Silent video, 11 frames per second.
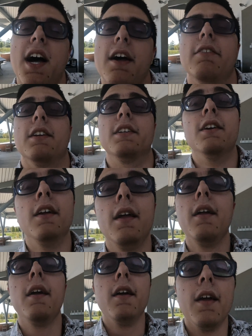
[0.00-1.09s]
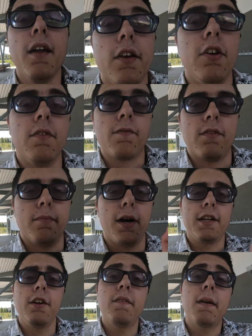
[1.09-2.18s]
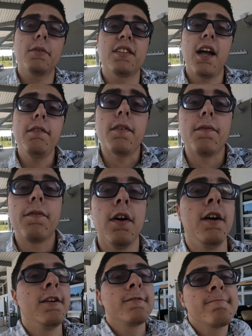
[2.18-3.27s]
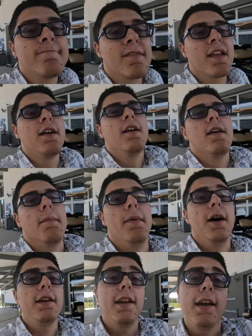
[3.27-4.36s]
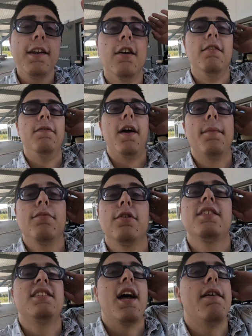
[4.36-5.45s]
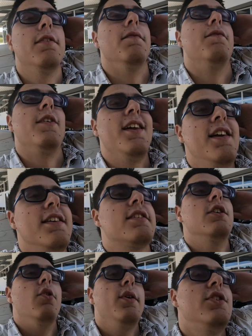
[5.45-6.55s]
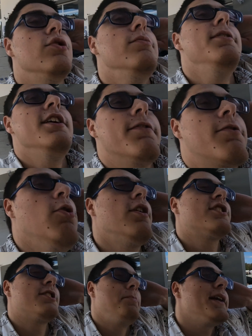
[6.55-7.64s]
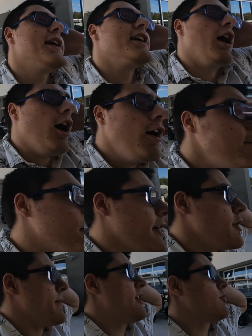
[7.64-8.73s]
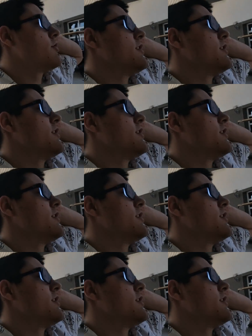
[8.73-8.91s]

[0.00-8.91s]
Island. Monday, November 7th. Monday, November 7th is going to be, of course, speaking of LEGO Master